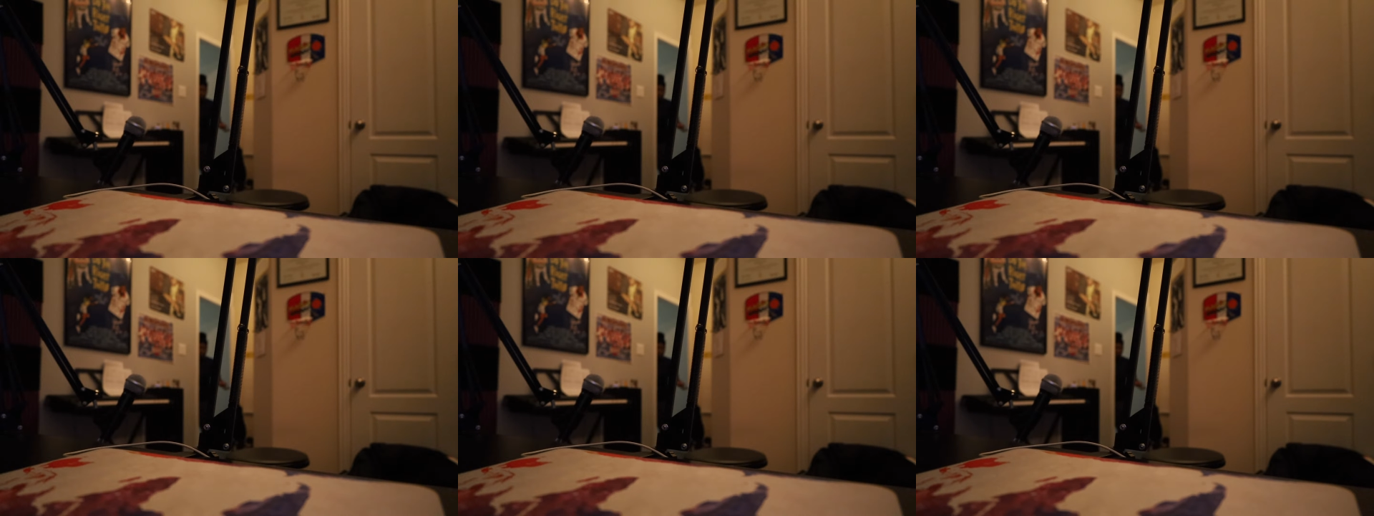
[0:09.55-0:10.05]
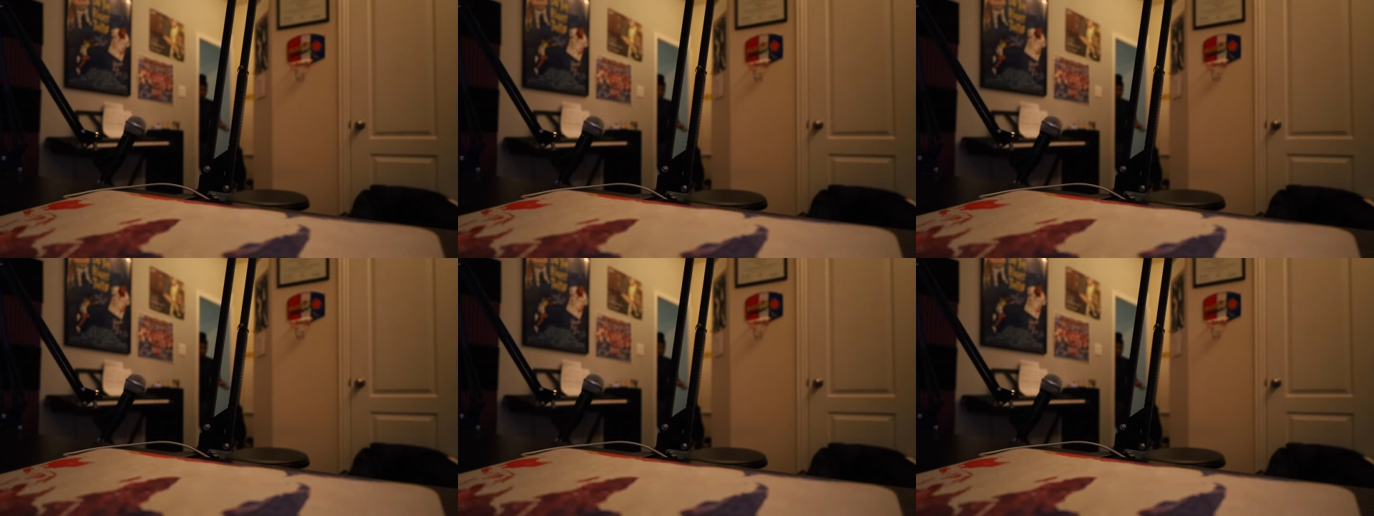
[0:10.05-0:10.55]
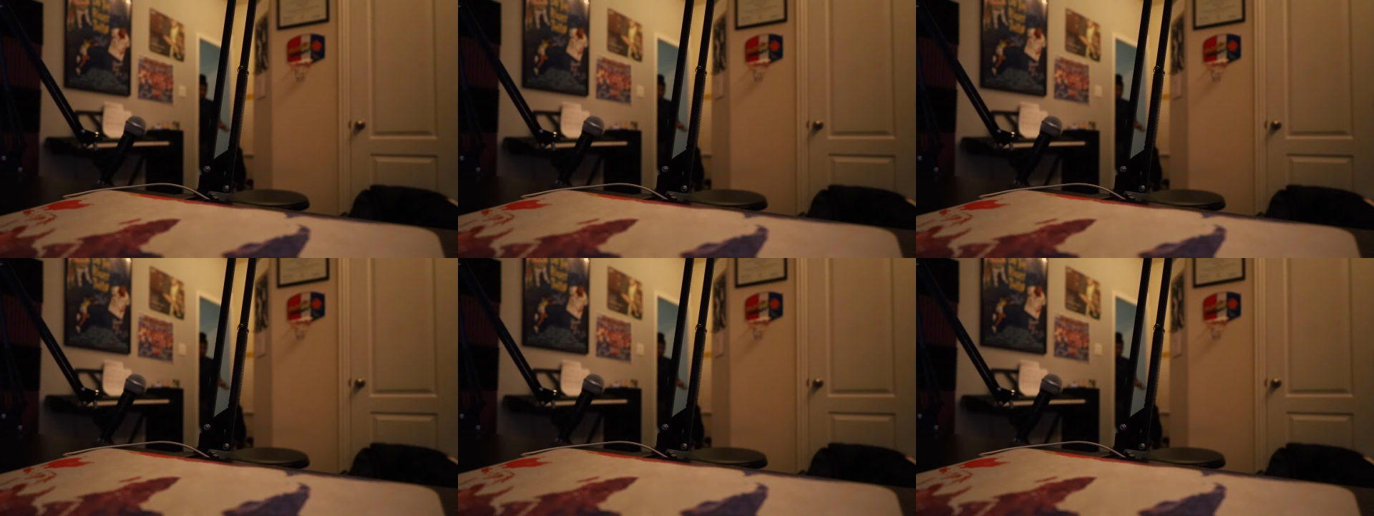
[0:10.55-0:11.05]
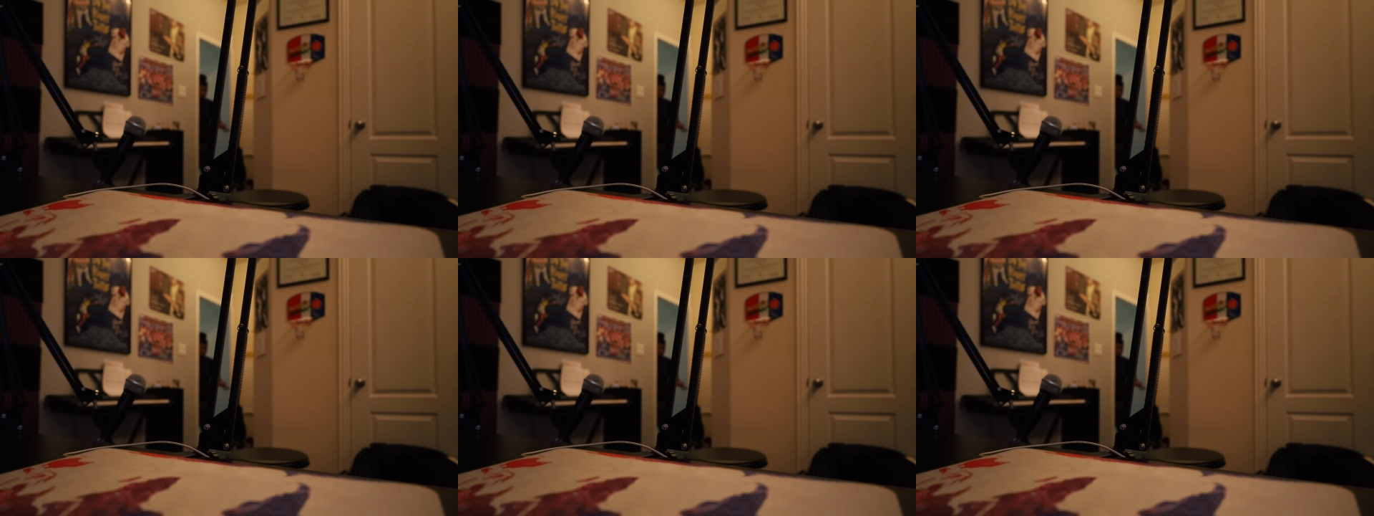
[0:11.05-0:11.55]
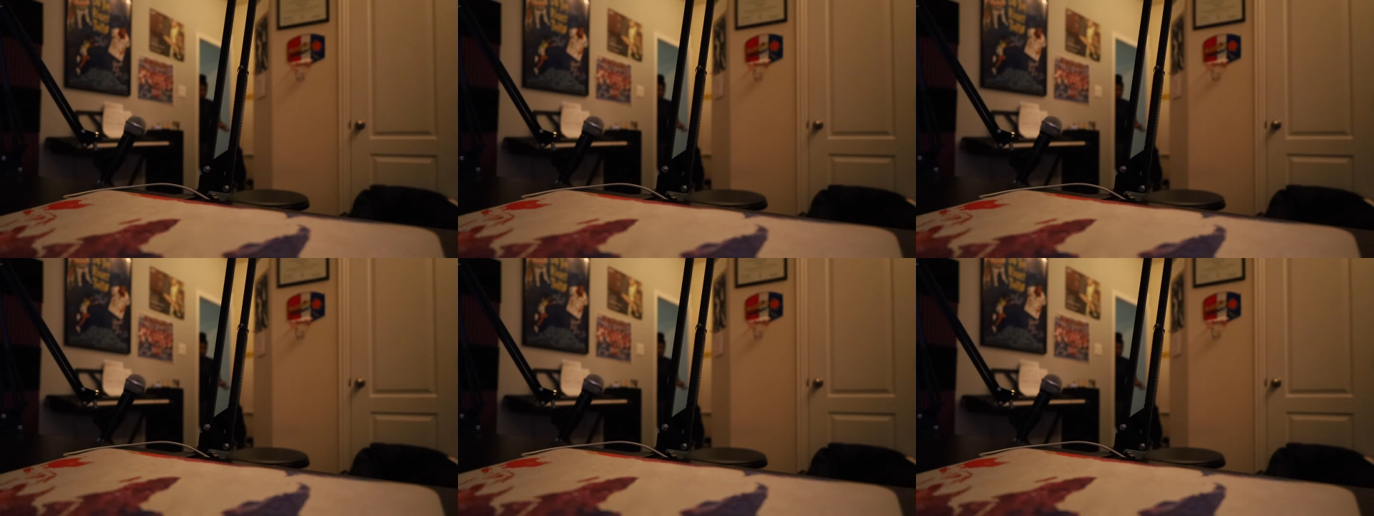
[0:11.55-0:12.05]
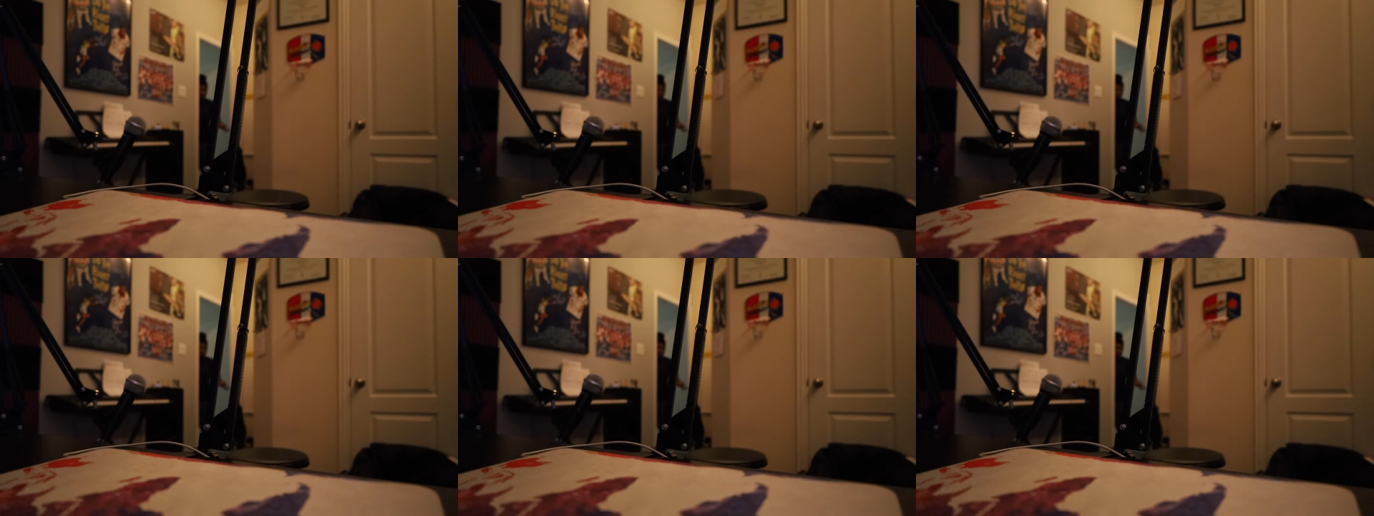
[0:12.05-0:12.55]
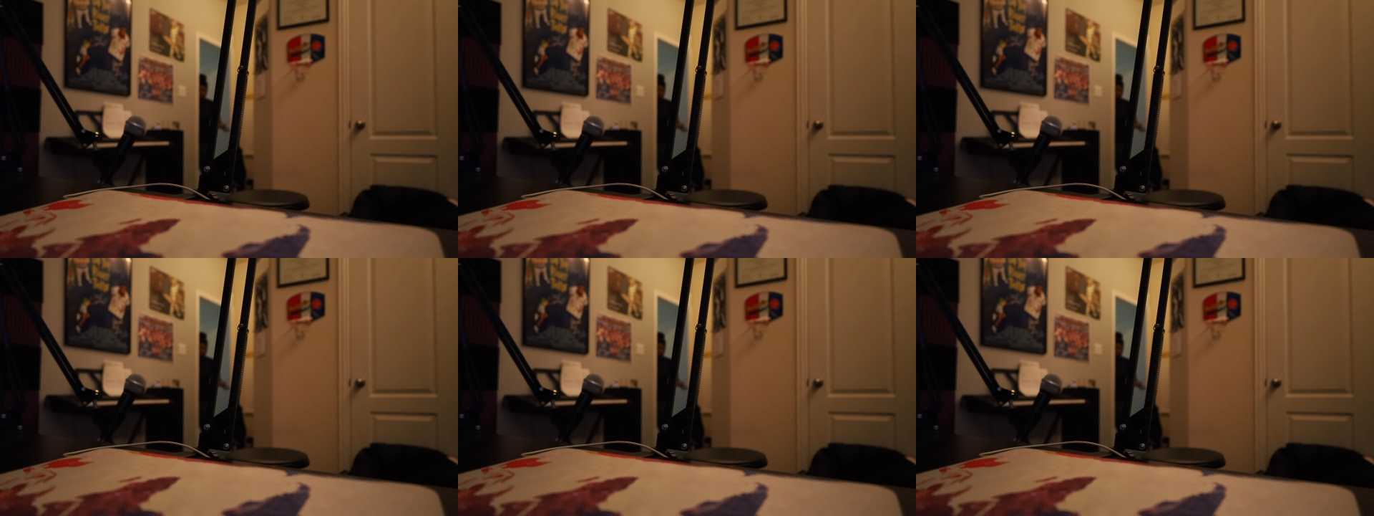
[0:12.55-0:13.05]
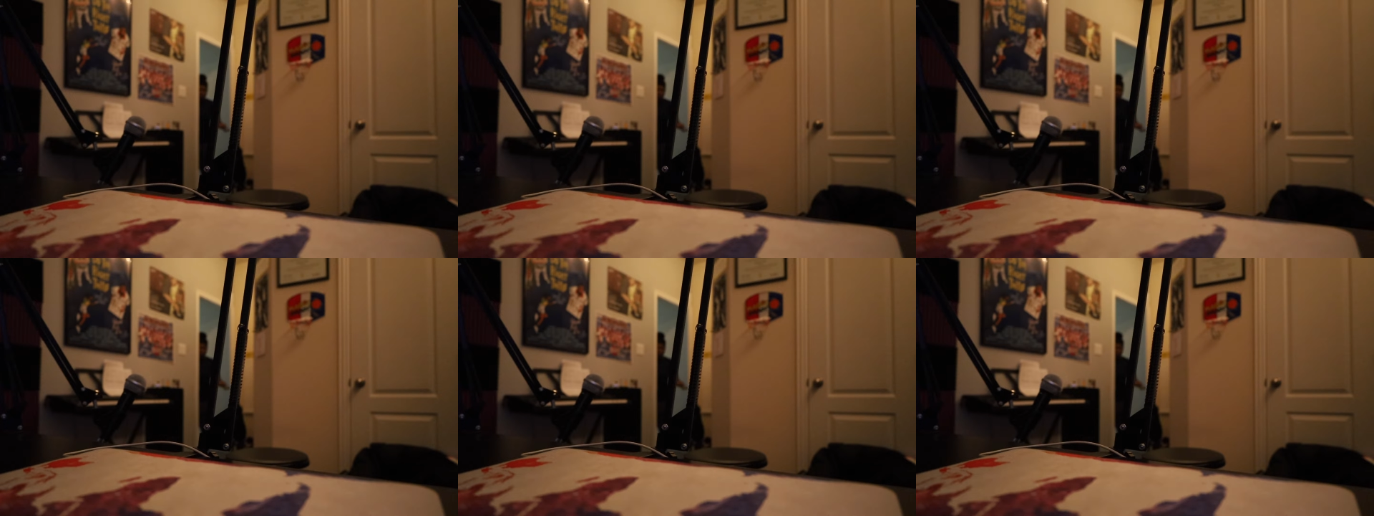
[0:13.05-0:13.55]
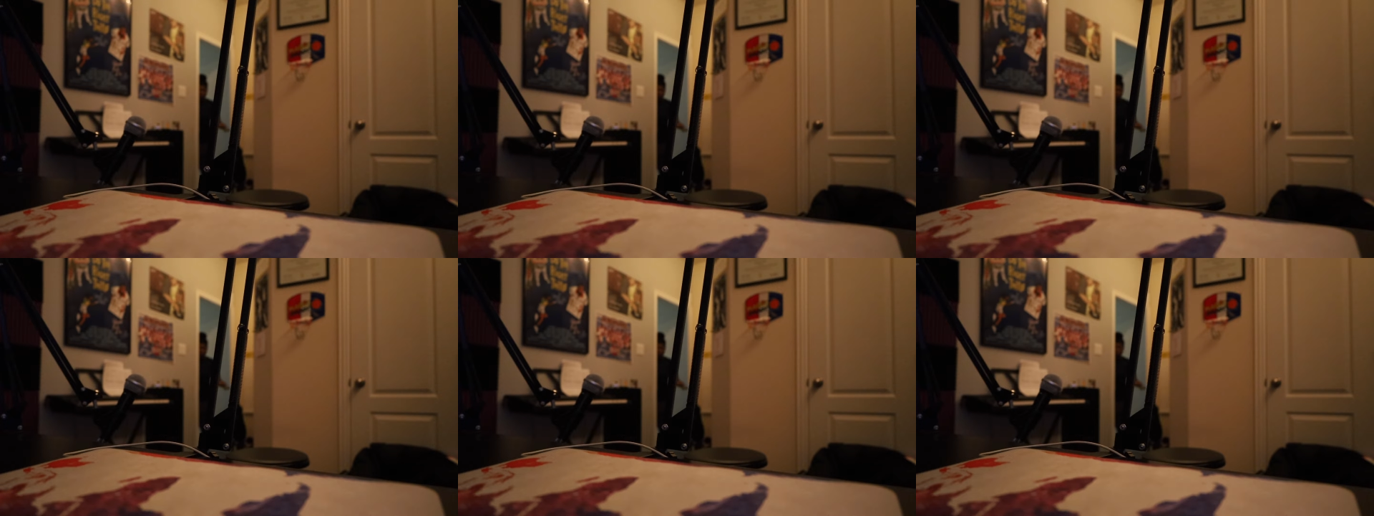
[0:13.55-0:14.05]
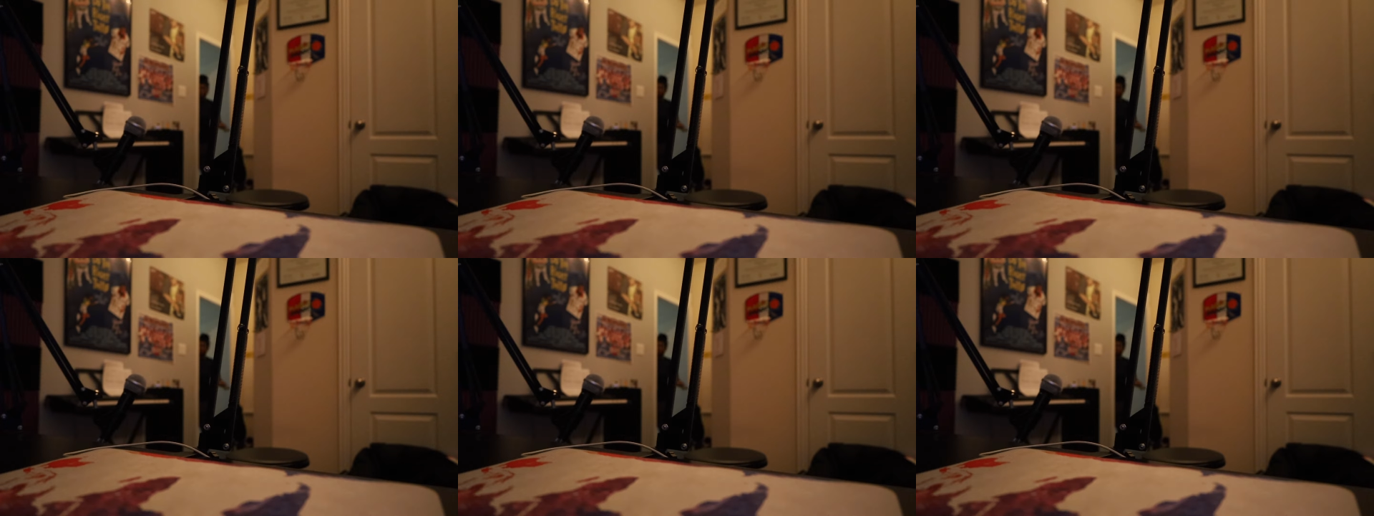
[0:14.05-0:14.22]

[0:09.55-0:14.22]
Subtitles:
Nobody's mouth can be seen.